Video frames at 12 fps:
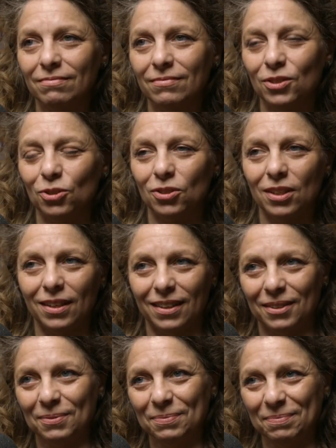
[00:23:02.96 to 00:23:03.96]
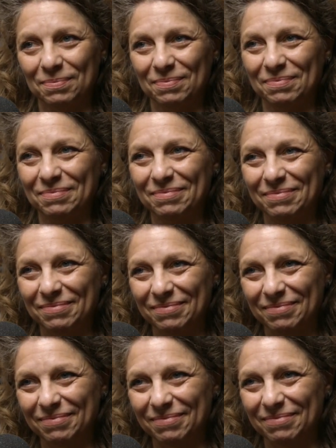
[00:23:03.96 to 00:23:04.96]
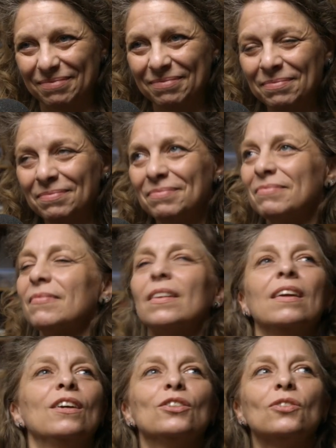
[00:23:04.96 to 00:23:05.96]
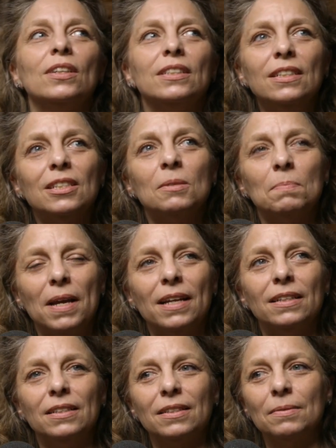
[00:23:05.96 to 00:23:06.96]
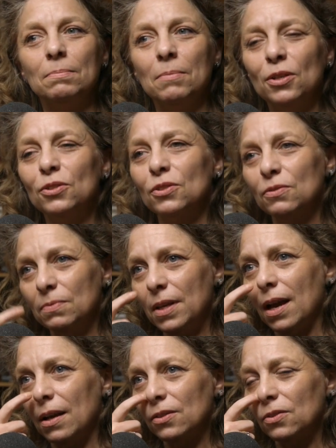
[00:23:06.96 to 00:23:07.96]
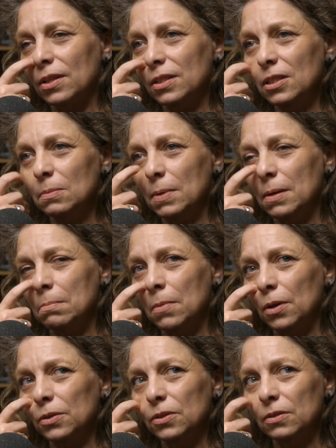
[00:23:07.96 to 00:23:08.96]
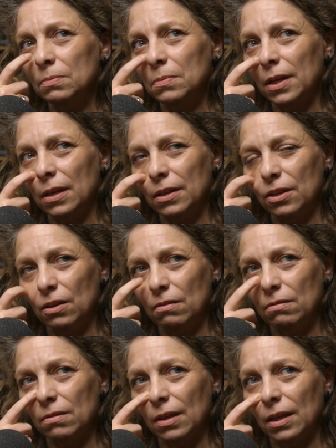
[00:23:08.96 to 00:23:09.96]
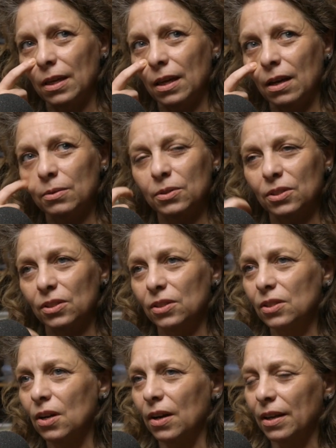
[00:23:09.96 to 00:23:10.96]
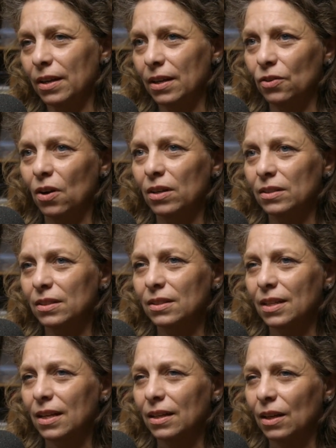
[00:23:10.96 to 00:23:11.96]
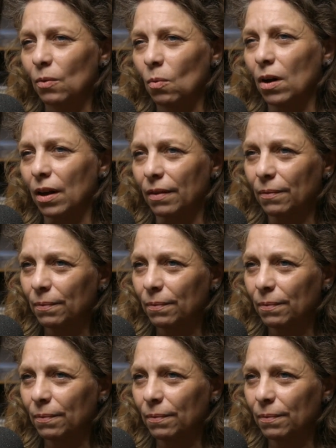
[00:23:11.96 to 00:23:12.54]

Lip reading: you're dying. So I did spend most of my youth thinking I was going to die and not understanding why.